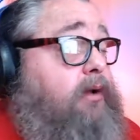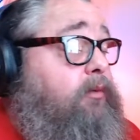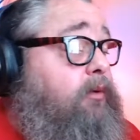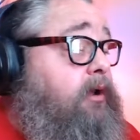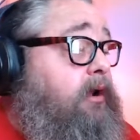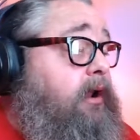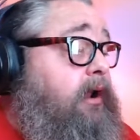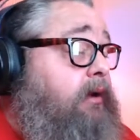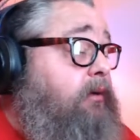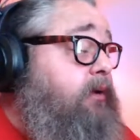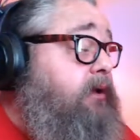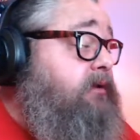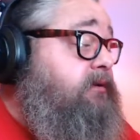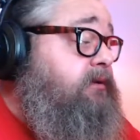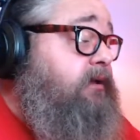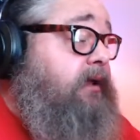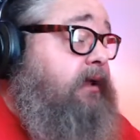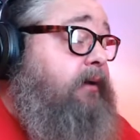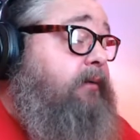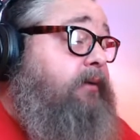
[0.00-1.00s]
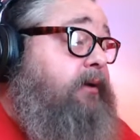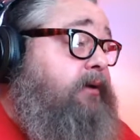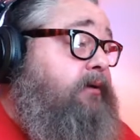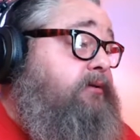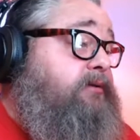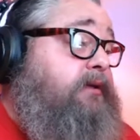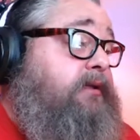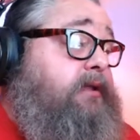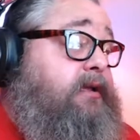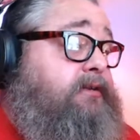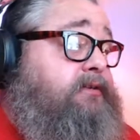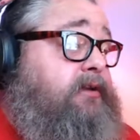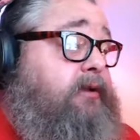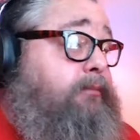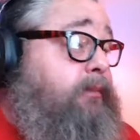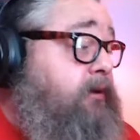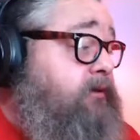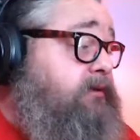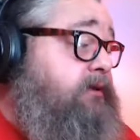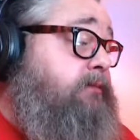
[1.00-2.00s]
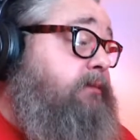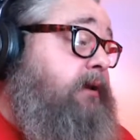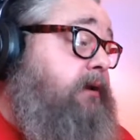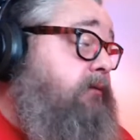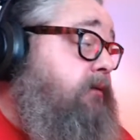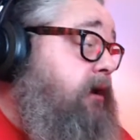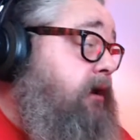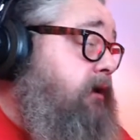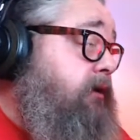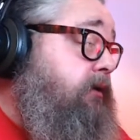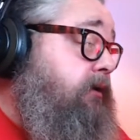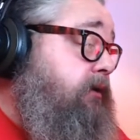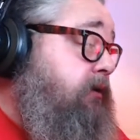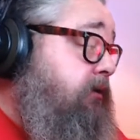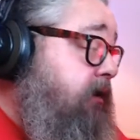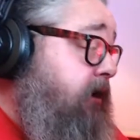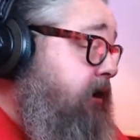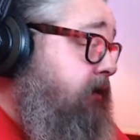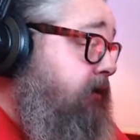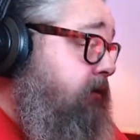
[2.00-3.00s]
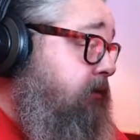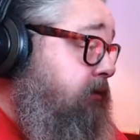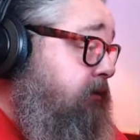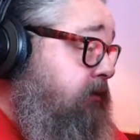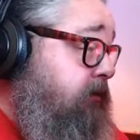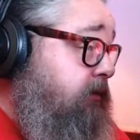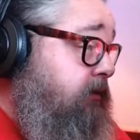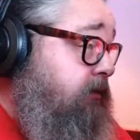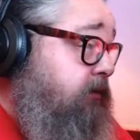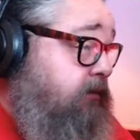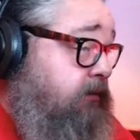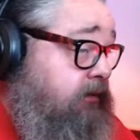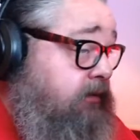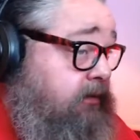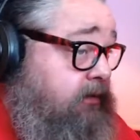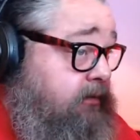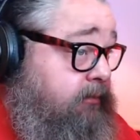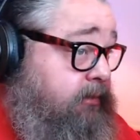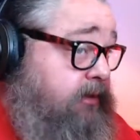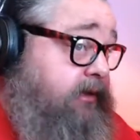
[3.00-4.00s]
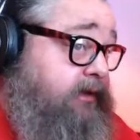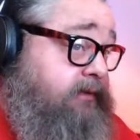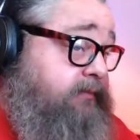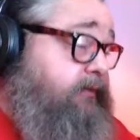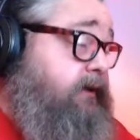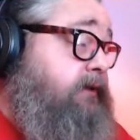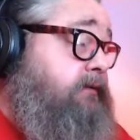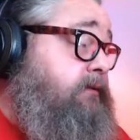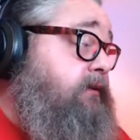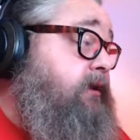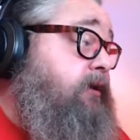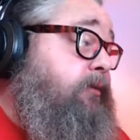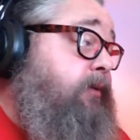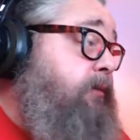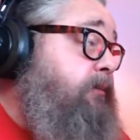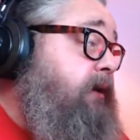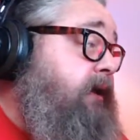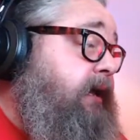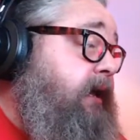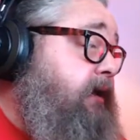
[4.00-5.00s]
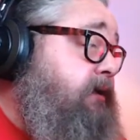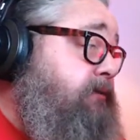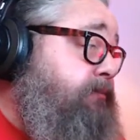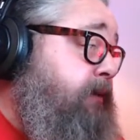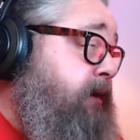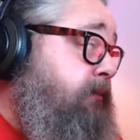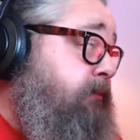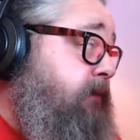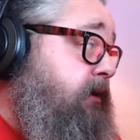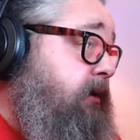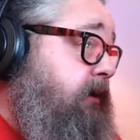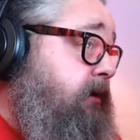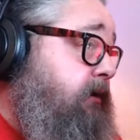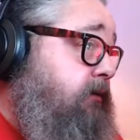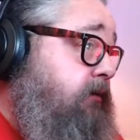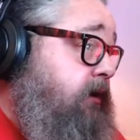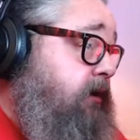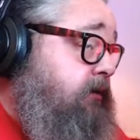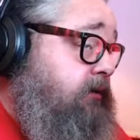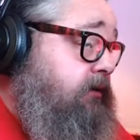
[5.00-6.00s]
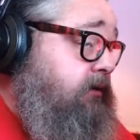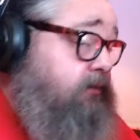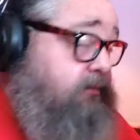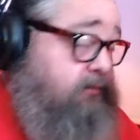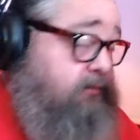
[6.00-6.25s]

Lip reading: I will say this. Most of them get run into the ground. But let's face it, women can't spend money correctly.